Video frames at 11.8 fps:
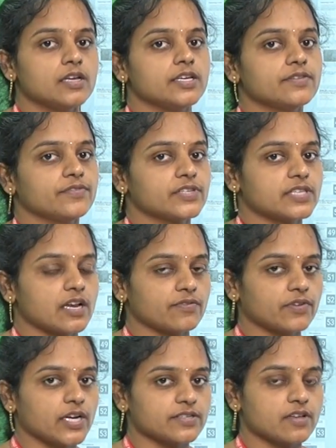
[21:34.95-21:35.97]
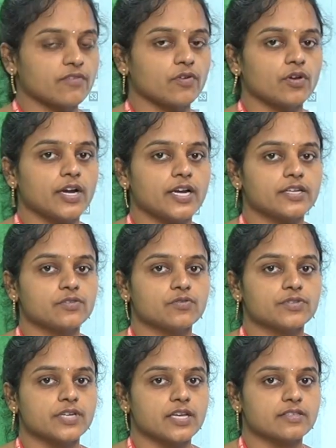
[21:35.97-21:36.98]
If sulfur hexafluoride is
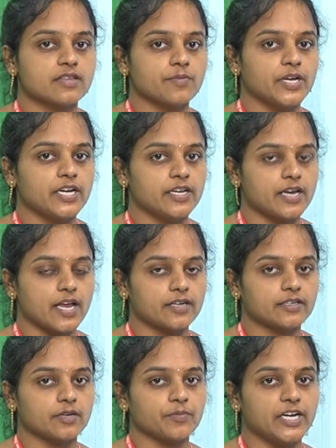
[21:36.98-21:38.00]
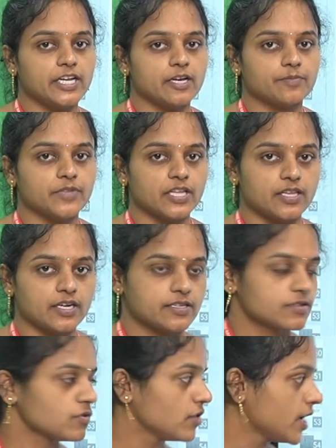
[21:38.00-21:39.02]
used as the dielectric medium, then that
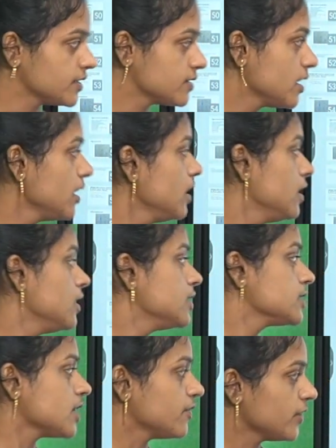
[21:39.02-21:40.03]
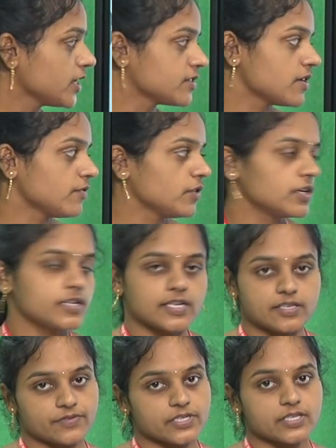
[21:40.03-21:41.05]
is known as the sulfur hexafluoride
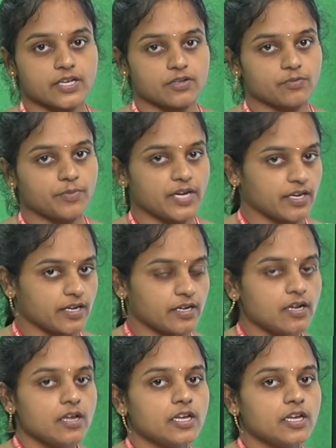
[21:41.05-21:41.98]
SF6 circuit breaker.